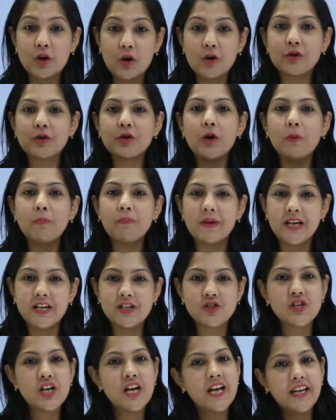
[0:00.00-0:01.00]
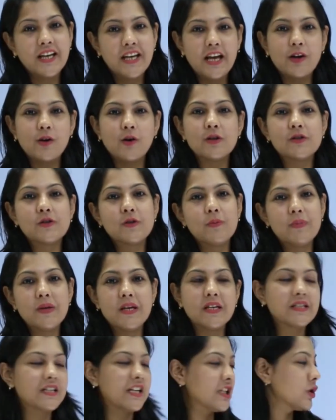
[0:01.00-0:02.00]
on your page, can also
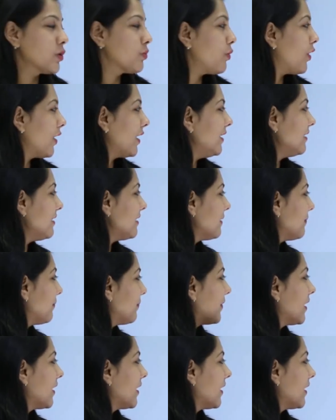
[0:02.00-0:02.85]
be a touch point.